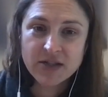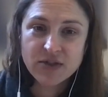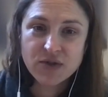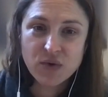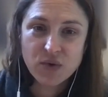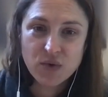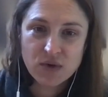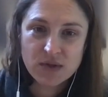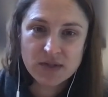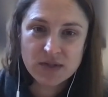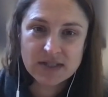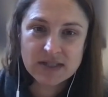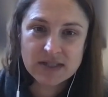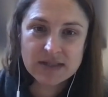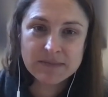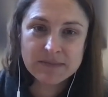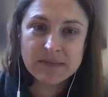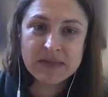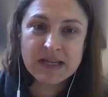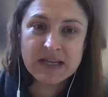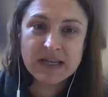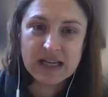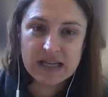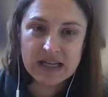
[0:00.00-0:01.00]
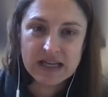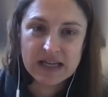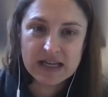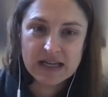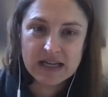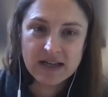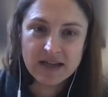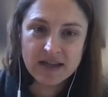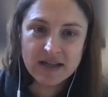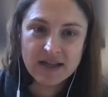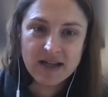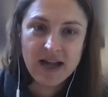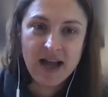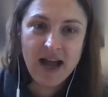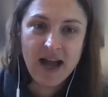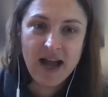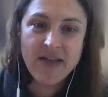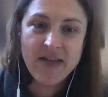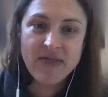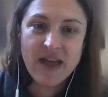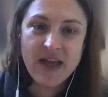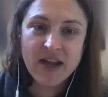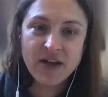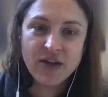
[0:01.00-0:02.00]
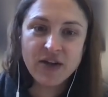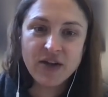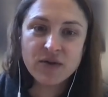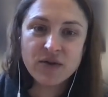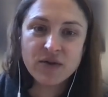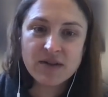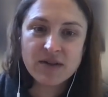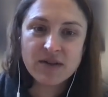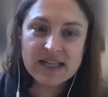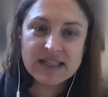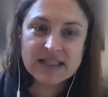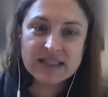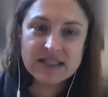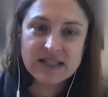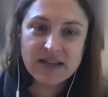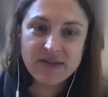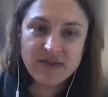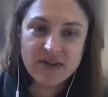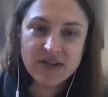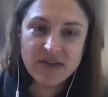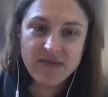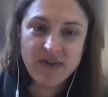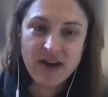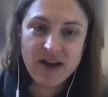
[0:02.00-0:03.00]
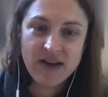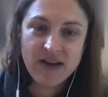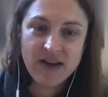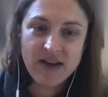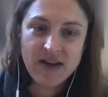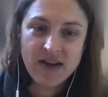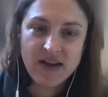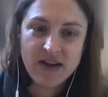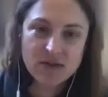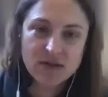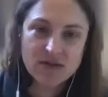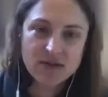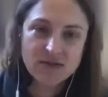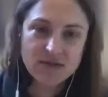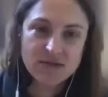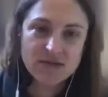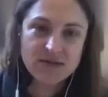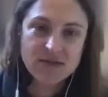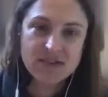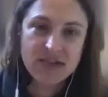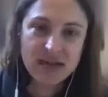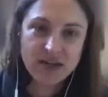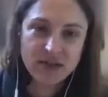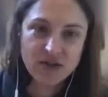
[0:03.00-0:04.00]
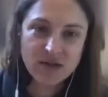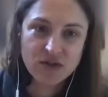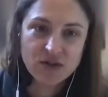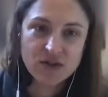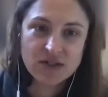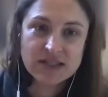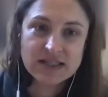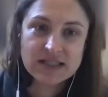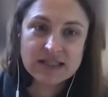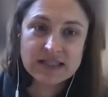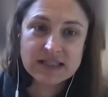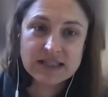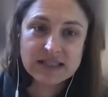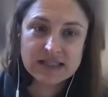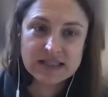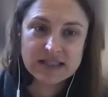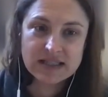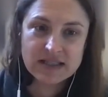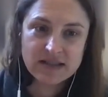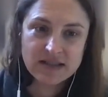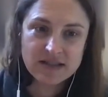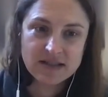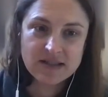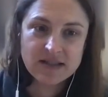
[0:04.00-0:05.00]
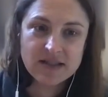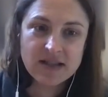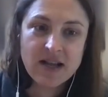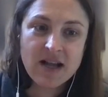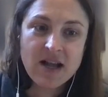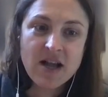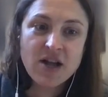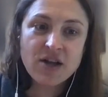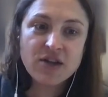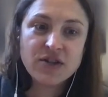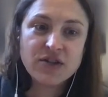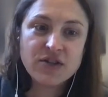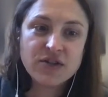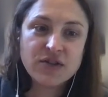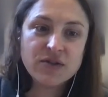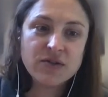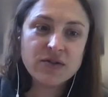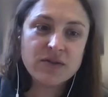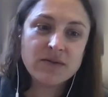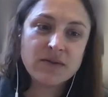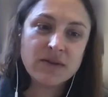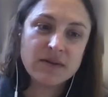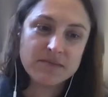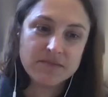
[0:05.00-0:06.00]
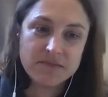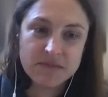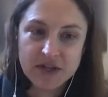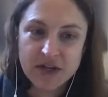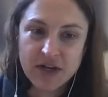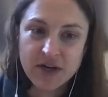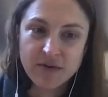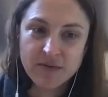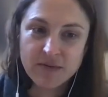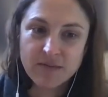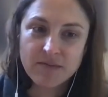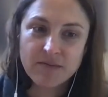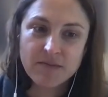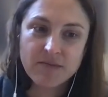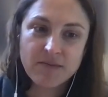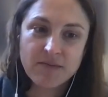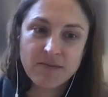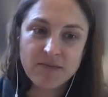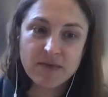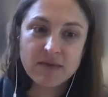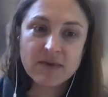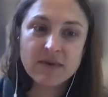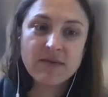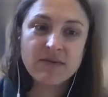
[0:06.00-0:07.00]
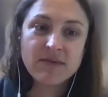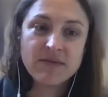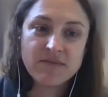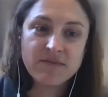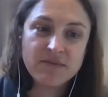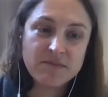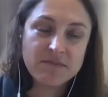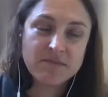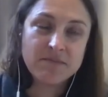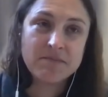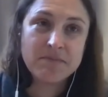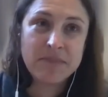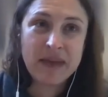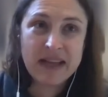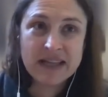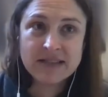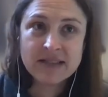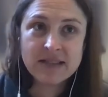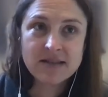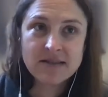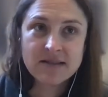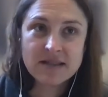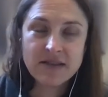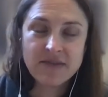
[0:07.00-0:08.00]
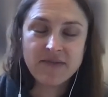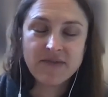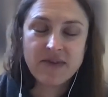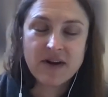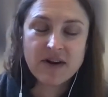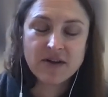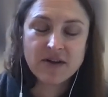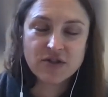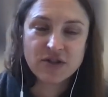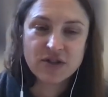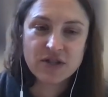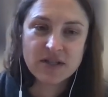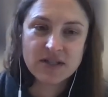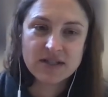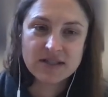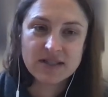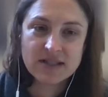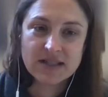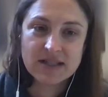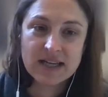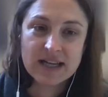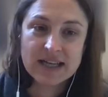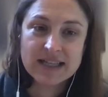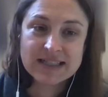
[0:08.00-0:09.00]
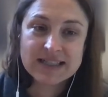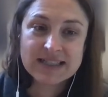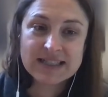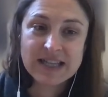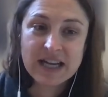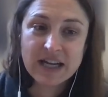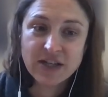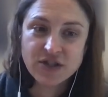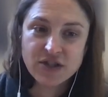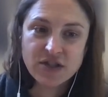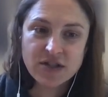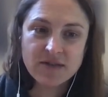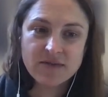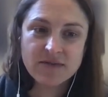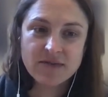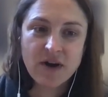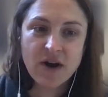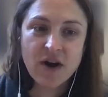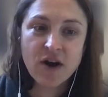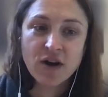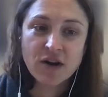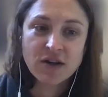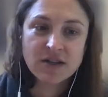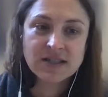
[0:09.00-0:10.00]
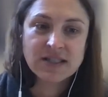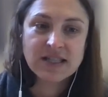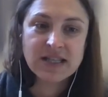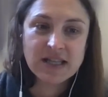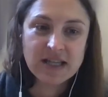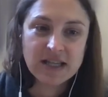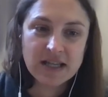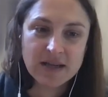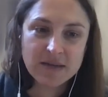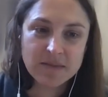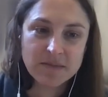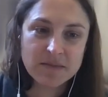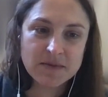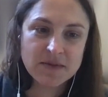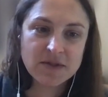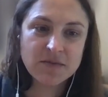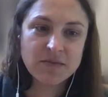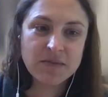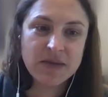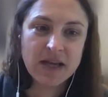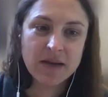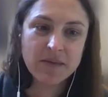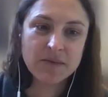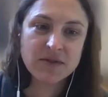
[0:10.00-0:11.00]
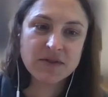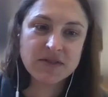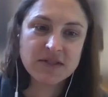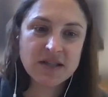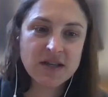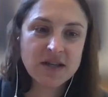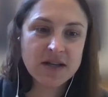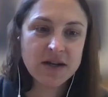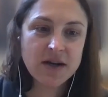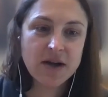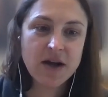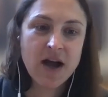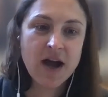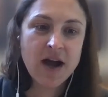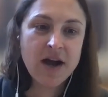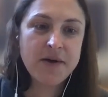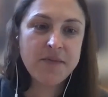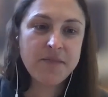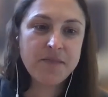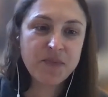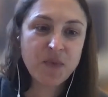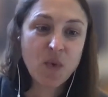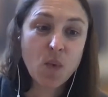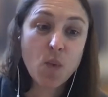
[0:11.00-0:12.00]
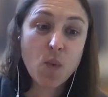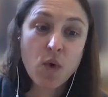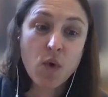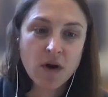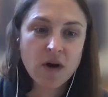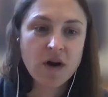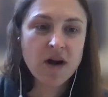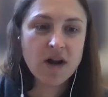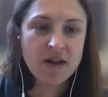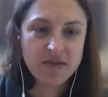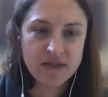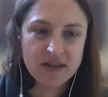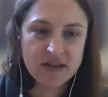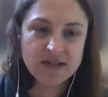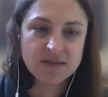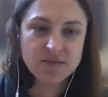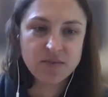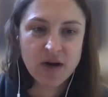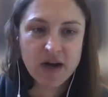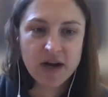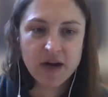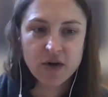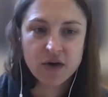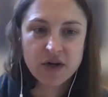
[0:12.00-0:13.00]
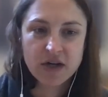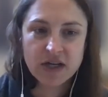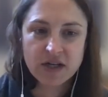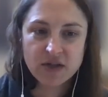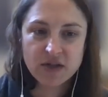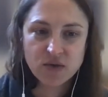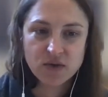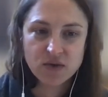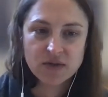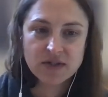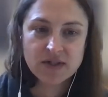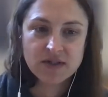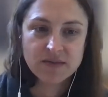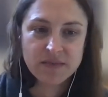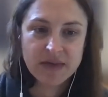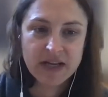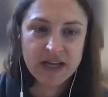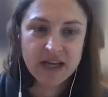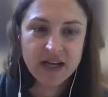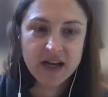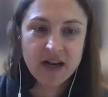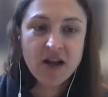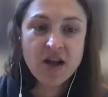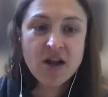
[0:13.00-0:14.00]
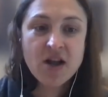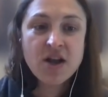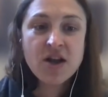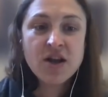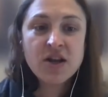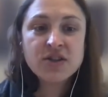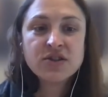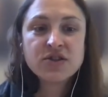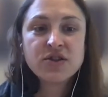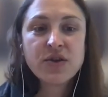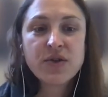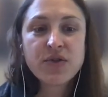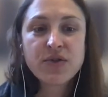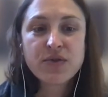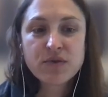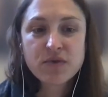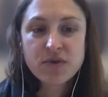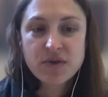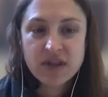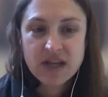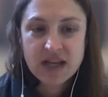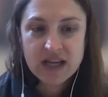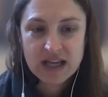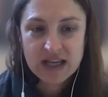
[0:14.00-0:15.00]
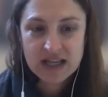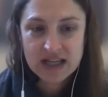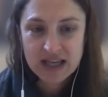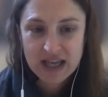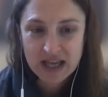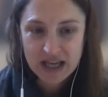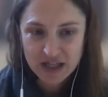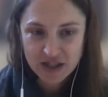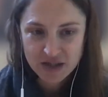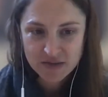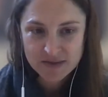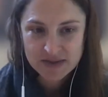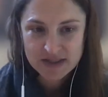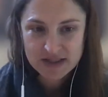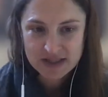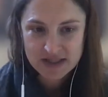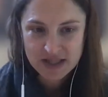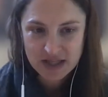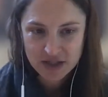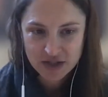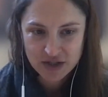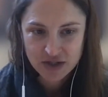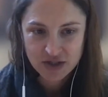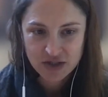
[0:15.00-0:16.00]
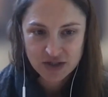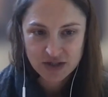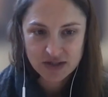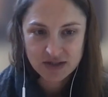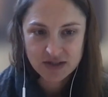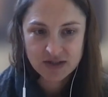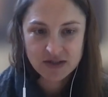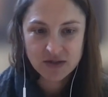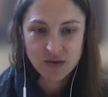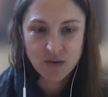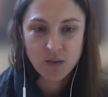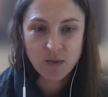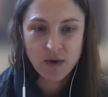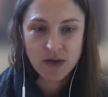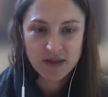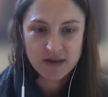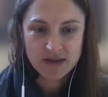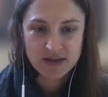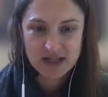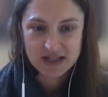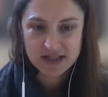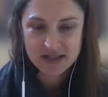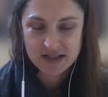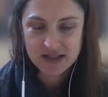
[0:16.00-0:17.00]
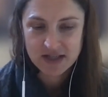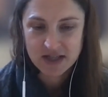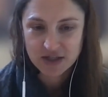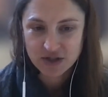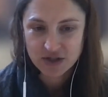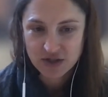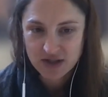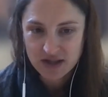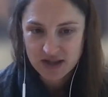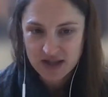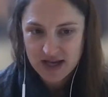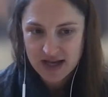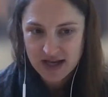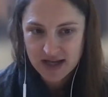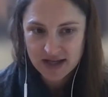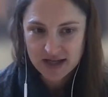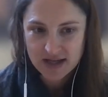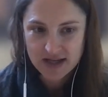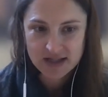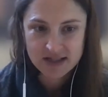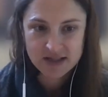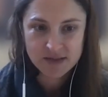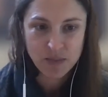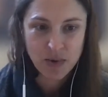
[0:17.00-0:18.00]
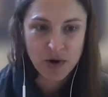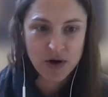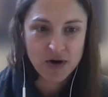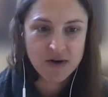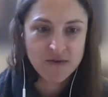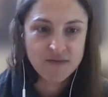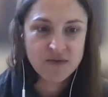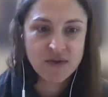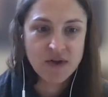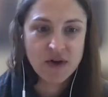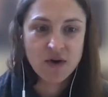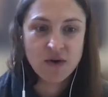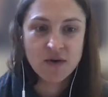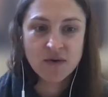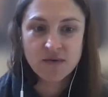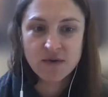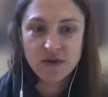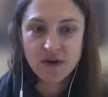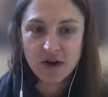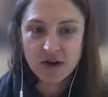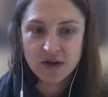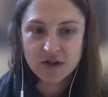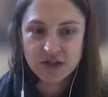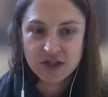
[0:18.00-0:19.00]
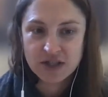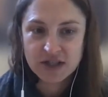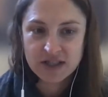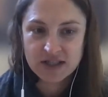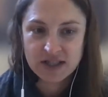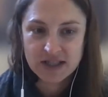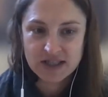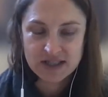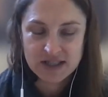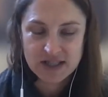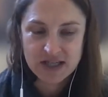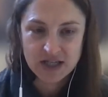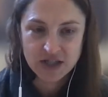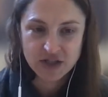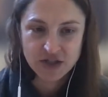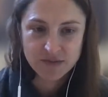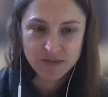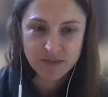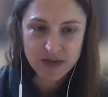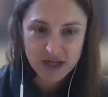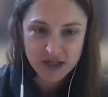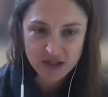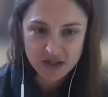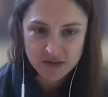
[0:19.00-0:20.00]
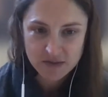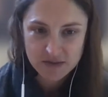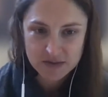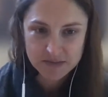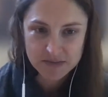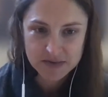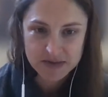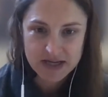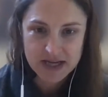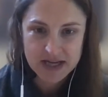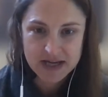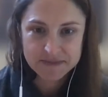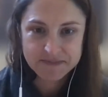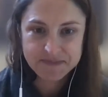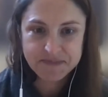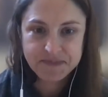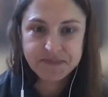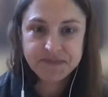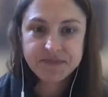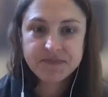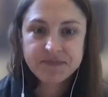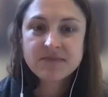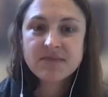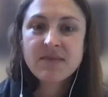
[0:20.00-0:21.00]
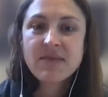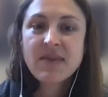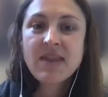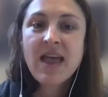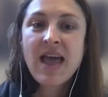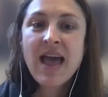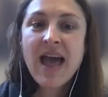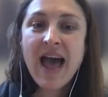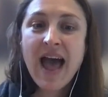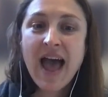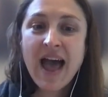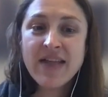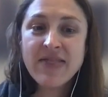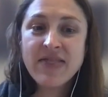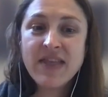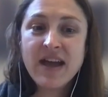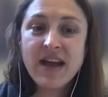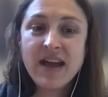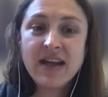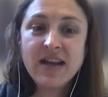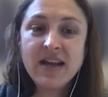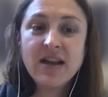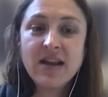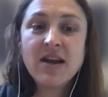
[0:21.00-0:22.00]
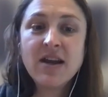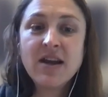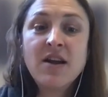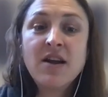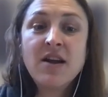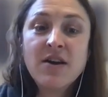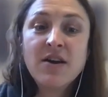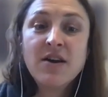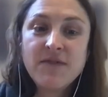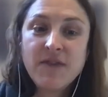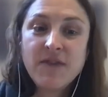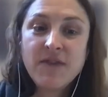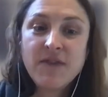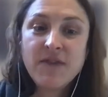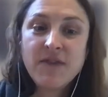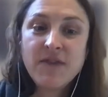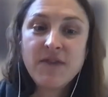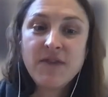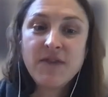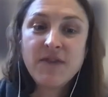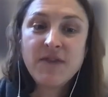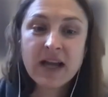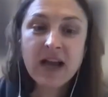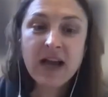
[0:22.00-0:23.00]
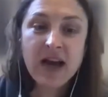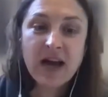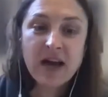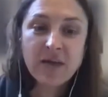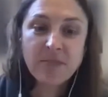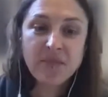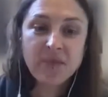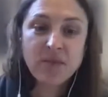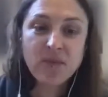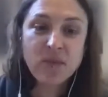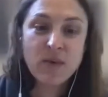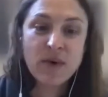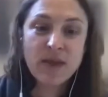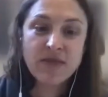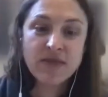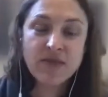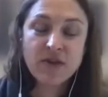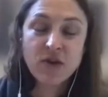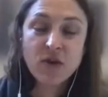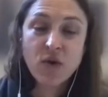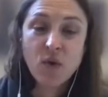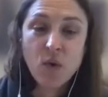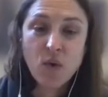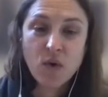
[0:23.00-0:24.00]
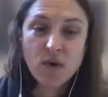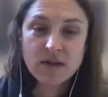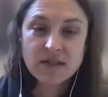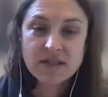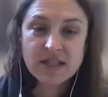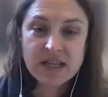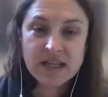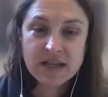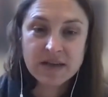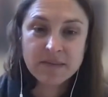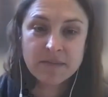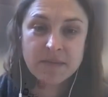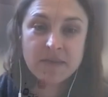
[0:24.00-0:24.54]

tourism need and then utilize 75 hours of technical assistance to, you know, basically function as an extension of our team to be able to work on this priority tourism need. So through the engagement sessions with Destination Think as part of the overarching destination management plan, and then following up with the core team